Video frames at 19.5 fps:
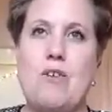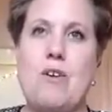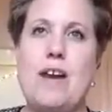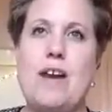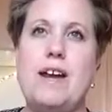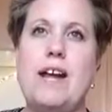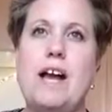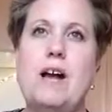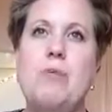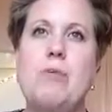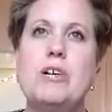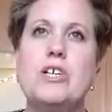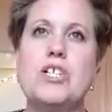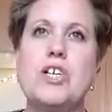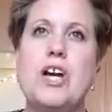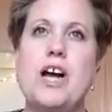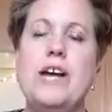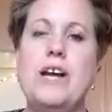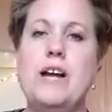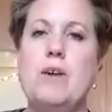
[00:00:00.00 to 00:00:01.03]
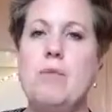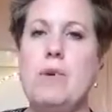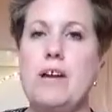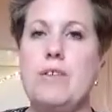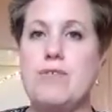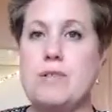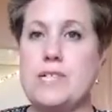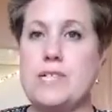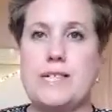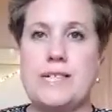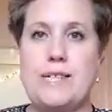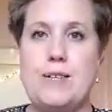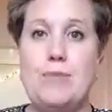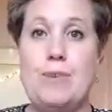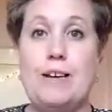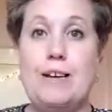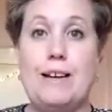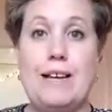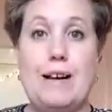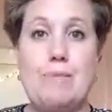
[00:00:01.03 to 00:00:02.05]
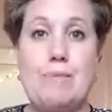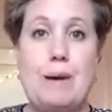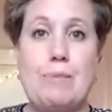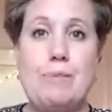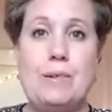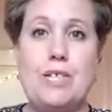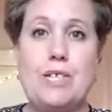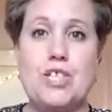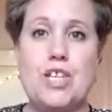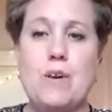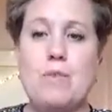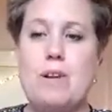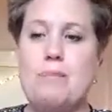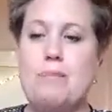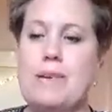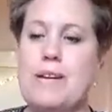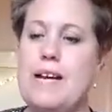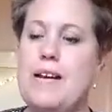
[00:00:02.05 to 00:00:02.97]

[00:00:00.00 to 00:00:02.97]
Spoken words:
and I was shying away for it. I didn't want to come up and share it, but